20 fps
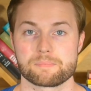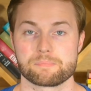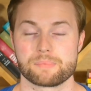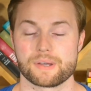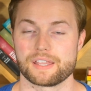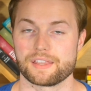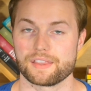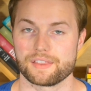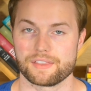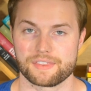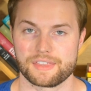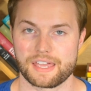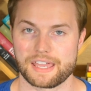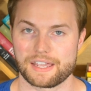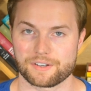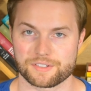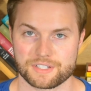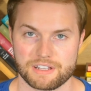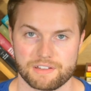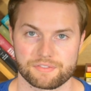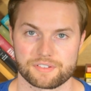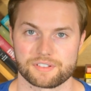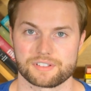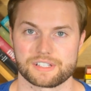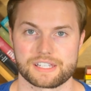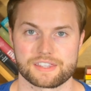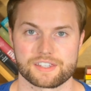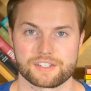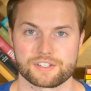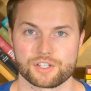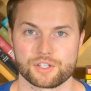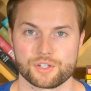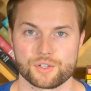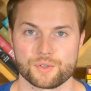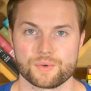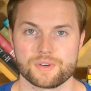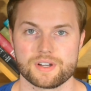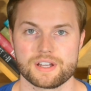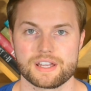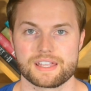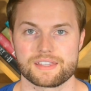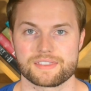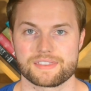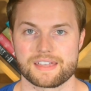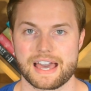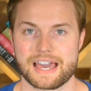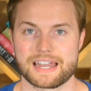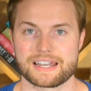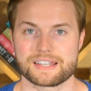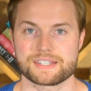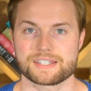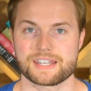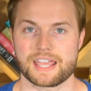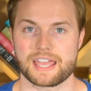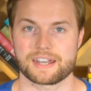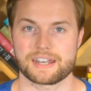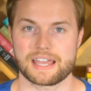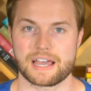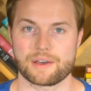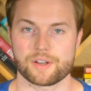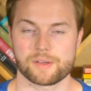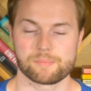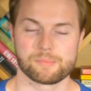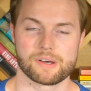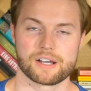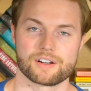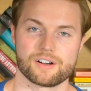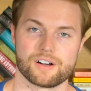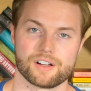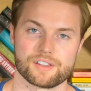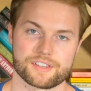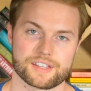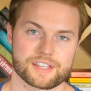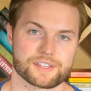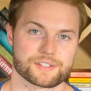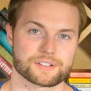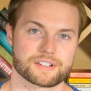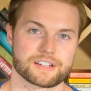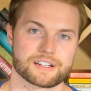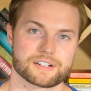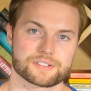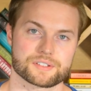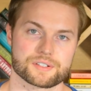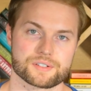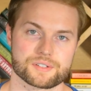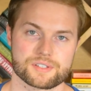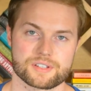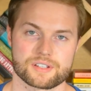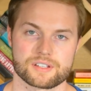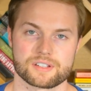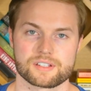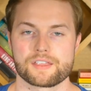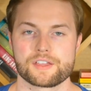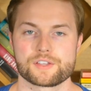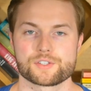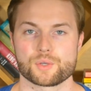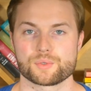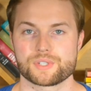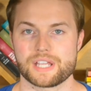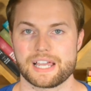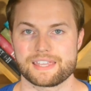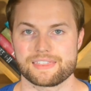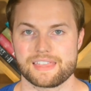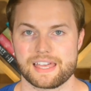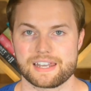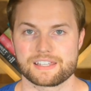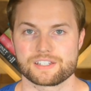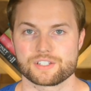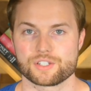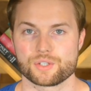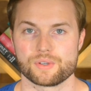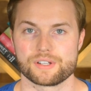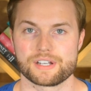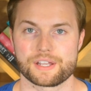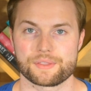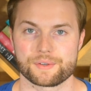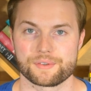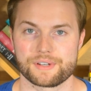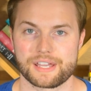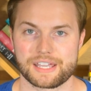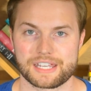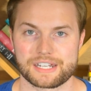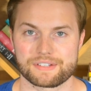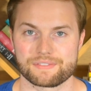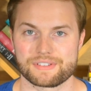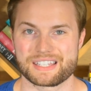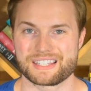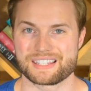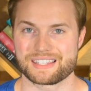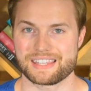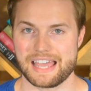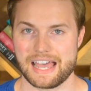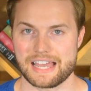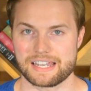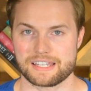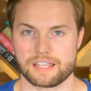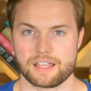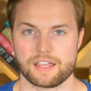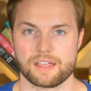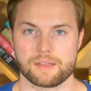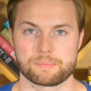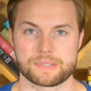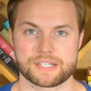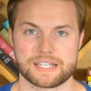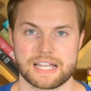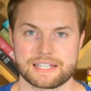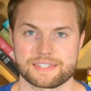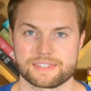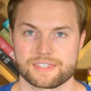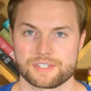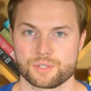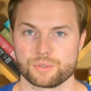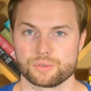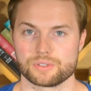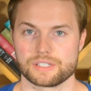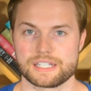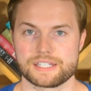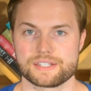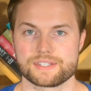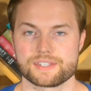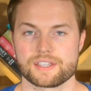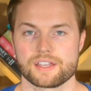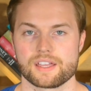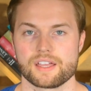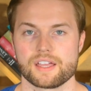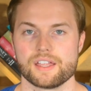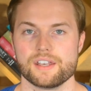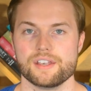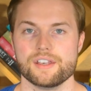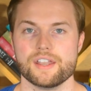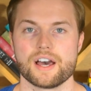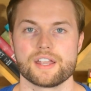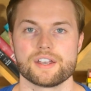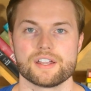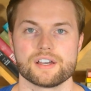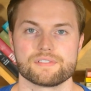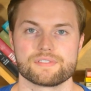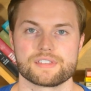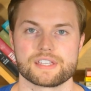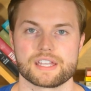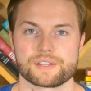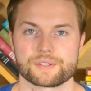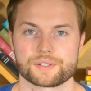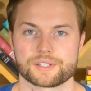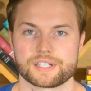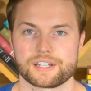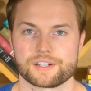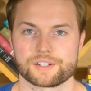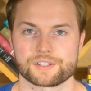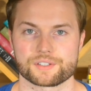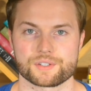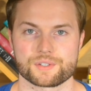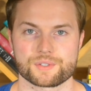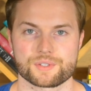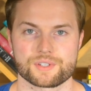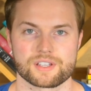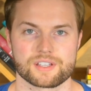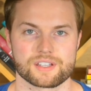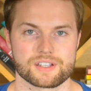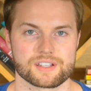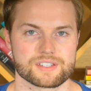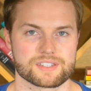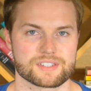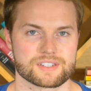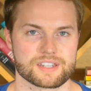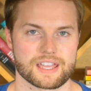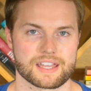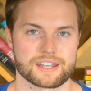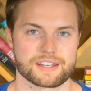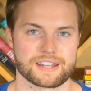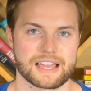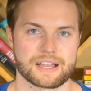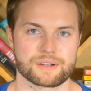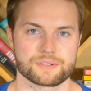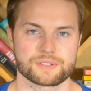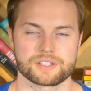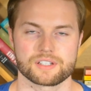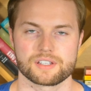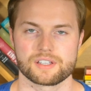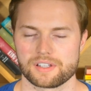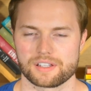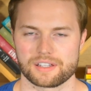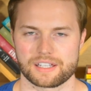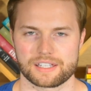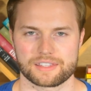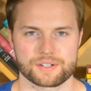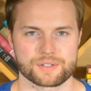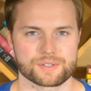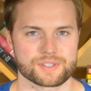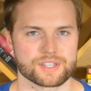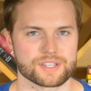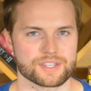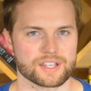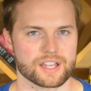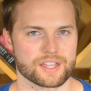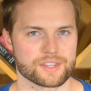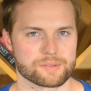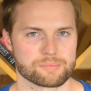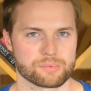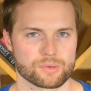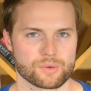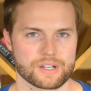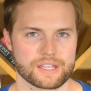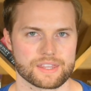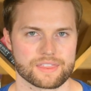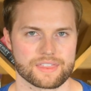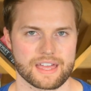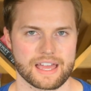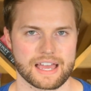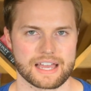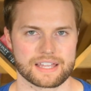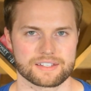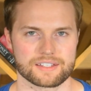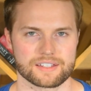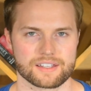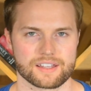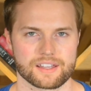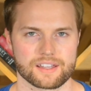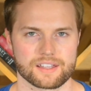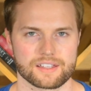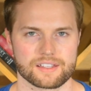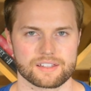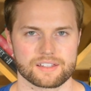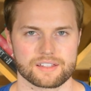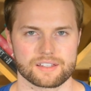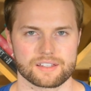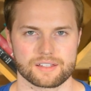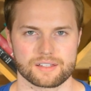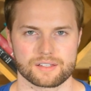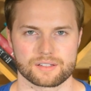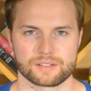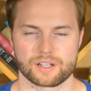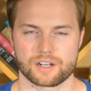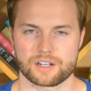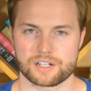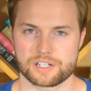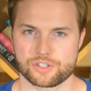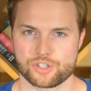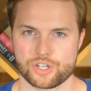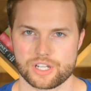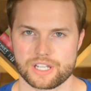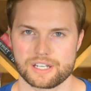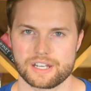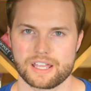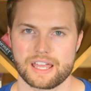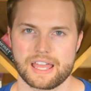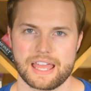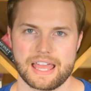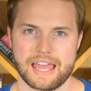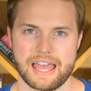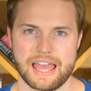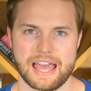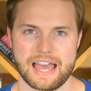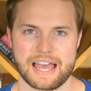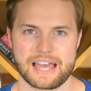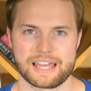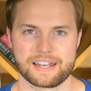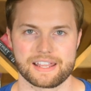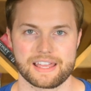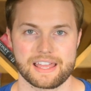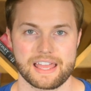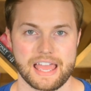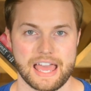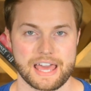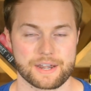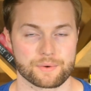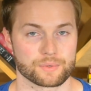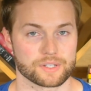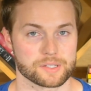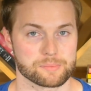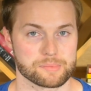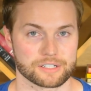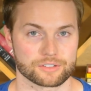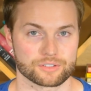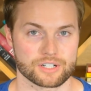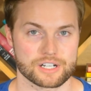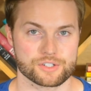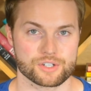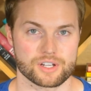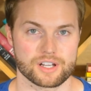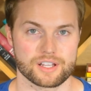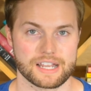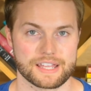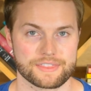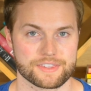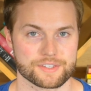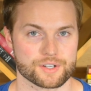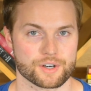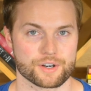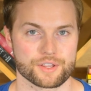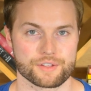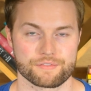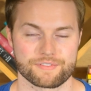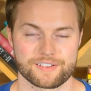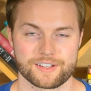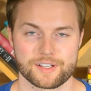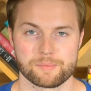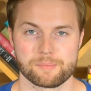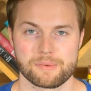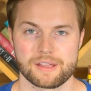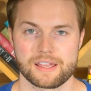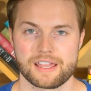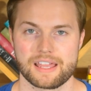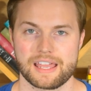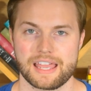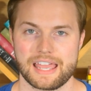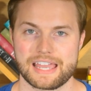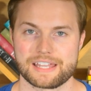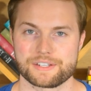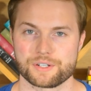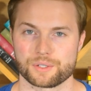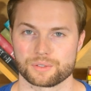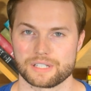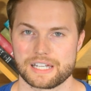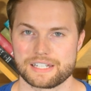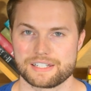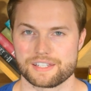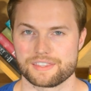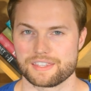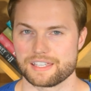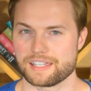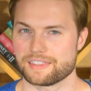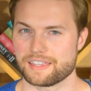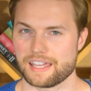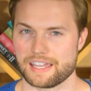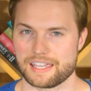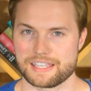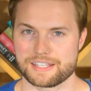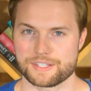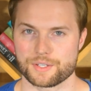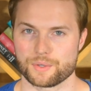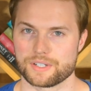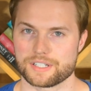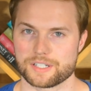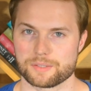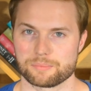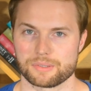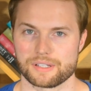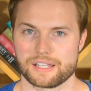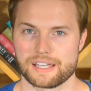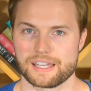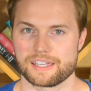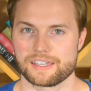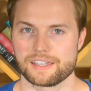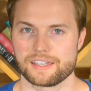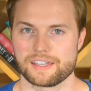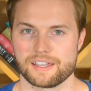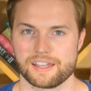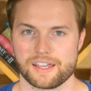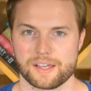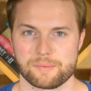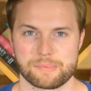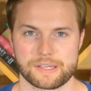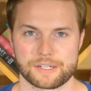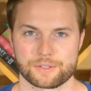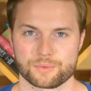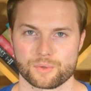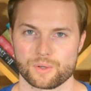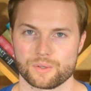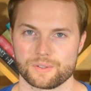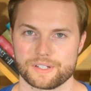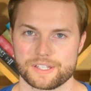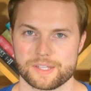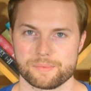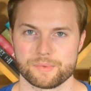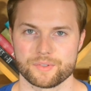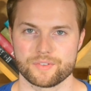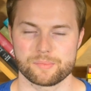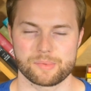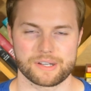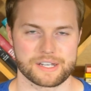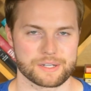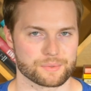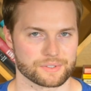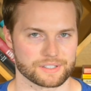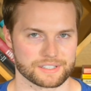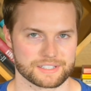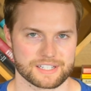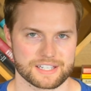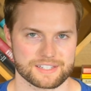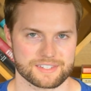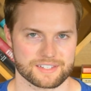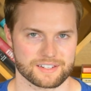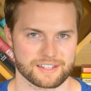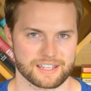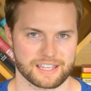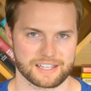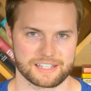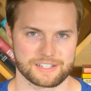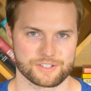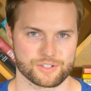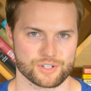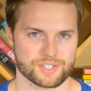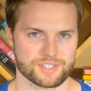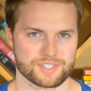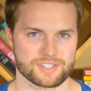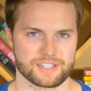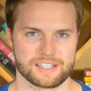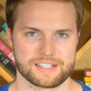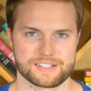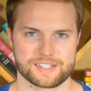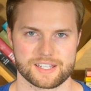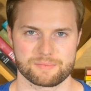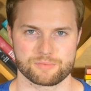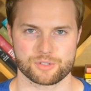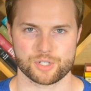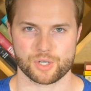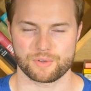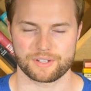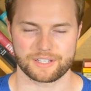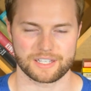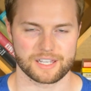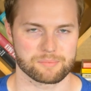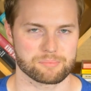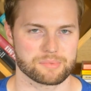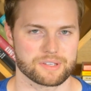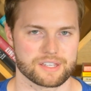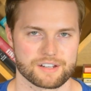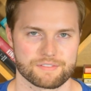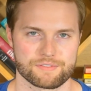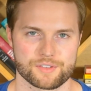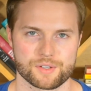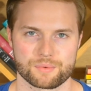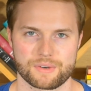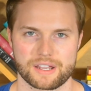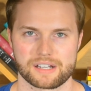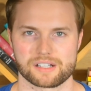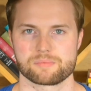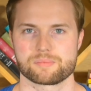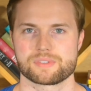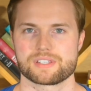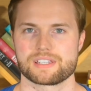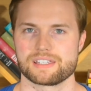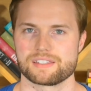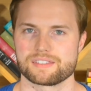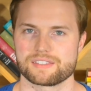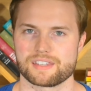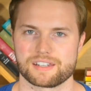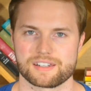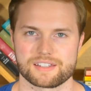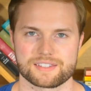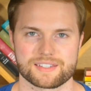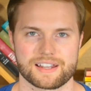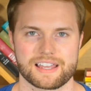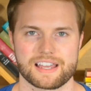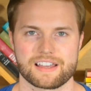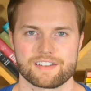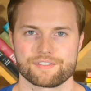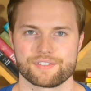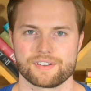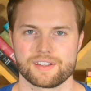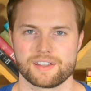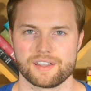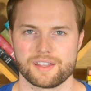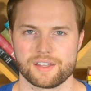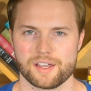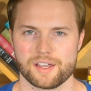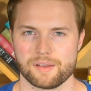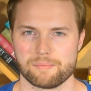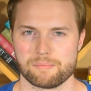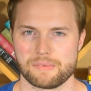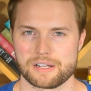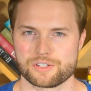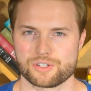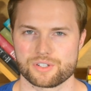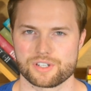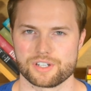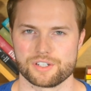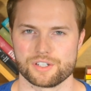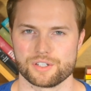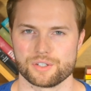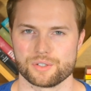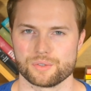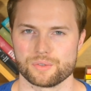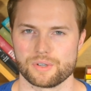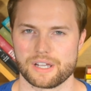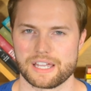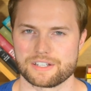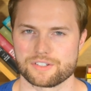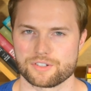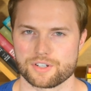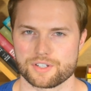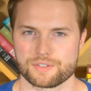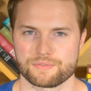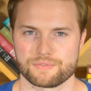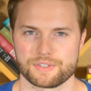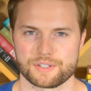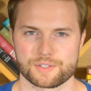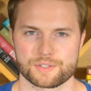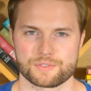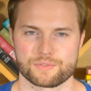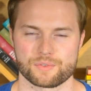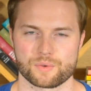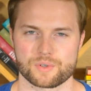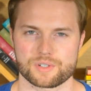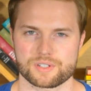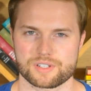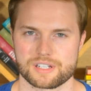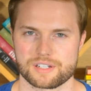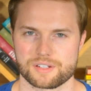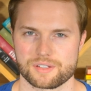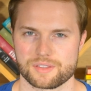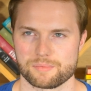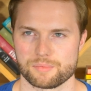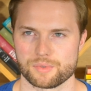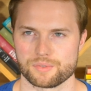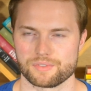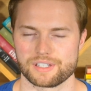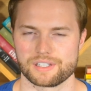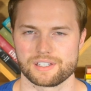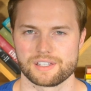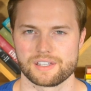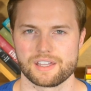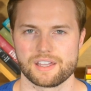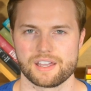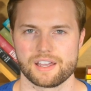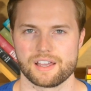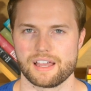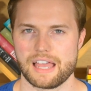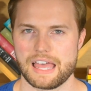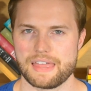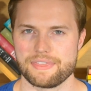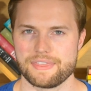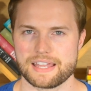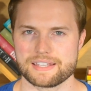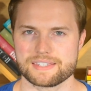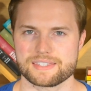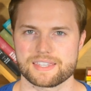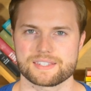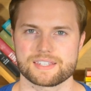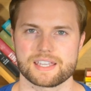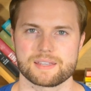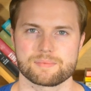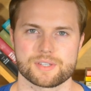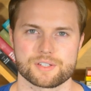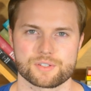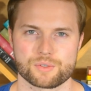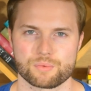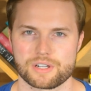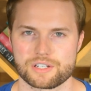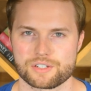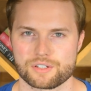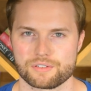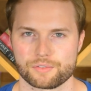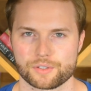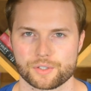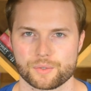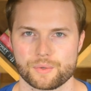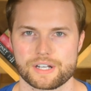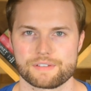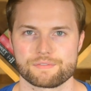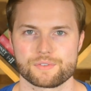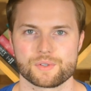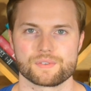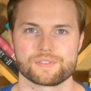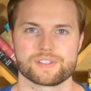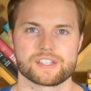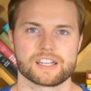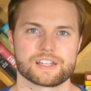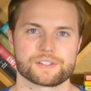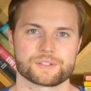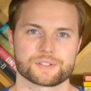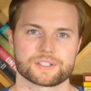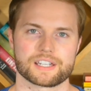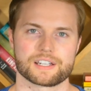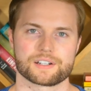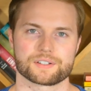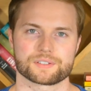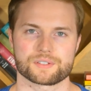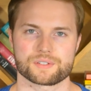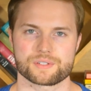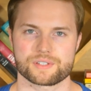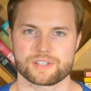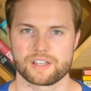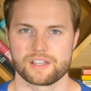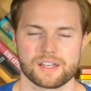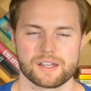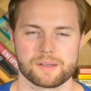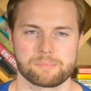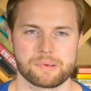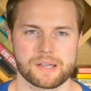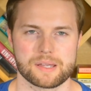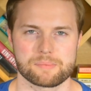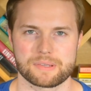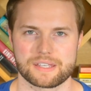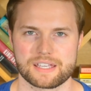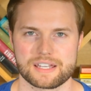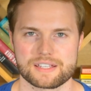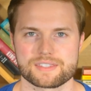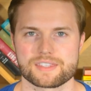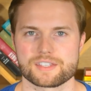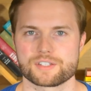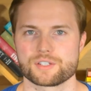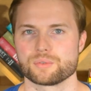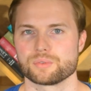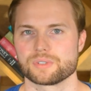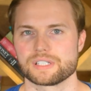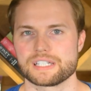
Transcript: but they are definitely the two that stand out among all the other characters. So tying that into another negative is that besides the two leads, none of the other characters stand out. Like, there's this other boy that Laura Jean had a really big crush on at the start of the film, and you're led to think that he's going to play a big role in the movie, but he really doesn't, and he just ends up showing up in a few random scenes and doesn't have much to do and just feels forced into the movie. And that's the same situation for quite a few of the other characters. But because the two